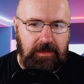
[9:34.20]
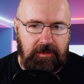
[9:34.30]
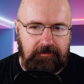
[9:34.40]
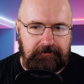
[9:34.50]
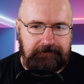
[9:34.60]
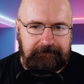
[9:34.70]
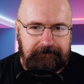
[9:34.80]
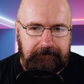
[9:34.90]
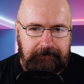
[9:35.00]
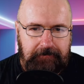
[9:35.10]
Um,
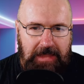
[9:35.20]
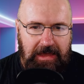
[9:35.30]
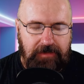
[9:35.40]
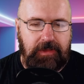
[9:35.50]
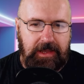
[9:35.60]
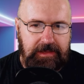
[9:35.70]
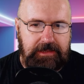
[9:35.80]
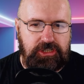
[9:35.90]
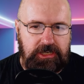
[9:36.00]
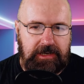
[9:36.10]
I feel like
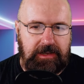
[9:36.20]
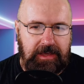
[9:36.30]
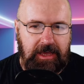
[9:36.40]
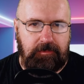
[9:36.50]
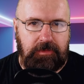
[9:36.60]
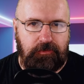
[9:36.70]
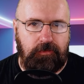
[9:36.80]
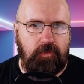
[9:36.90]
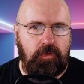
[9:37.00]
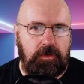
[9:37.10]
in the channel I had
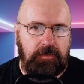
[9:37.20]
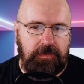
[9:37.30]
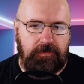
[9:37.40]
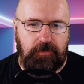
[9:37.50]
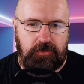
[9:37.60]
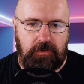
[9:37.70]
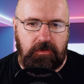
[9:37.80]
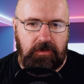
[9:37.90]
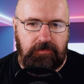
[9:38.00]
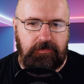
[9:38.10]
before with
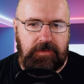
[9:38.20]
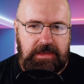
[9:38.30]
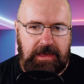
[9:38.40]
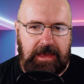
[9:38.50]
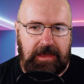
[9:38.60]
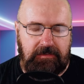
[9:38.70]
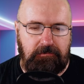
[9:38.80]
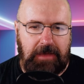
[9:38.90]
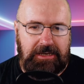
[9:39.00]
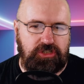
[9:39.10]
photography, I had
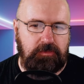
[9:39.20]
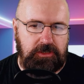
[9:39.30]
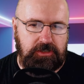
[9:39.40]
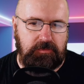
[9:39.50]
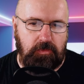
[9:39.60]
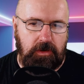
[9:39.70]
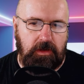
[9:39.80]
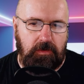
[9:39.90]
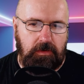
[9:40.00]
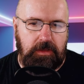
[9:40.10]
a much much
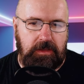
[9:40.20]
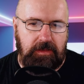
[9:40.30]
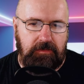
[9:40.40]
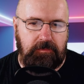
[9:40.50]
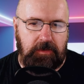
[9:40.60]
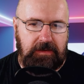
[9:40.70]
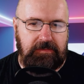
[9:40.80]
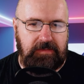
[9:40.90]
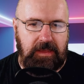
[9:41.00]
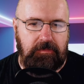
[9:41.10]
smaller audience, but at
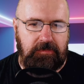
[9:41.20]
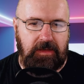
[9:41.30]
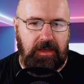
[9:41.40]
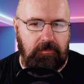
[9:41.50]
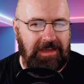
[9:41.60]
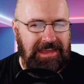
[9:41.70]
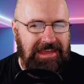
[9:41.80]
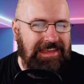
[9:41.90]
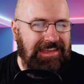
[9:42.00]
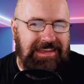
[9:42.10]
the same time.
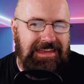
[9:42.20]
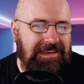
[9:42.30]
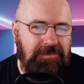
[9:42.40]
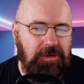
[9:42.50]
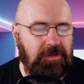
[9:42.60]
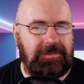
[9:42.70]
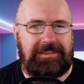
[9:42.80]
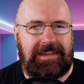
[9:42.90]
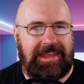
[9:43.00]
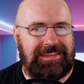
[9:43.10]
Uh, we
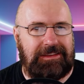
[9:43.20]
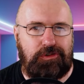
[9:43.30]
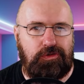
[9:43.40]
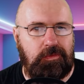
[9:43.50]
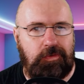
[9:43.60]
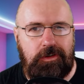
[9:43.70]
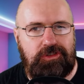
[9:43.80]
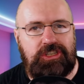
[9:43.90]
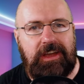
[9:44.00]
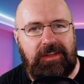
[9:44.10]
always like did cool
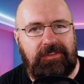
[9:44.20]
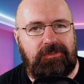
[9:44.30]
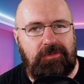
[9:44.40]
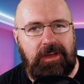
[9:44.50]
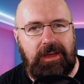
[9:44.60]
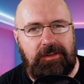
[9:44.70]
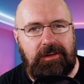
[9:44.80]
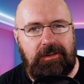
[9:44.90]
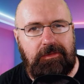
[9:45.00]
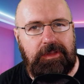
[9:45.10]
projects together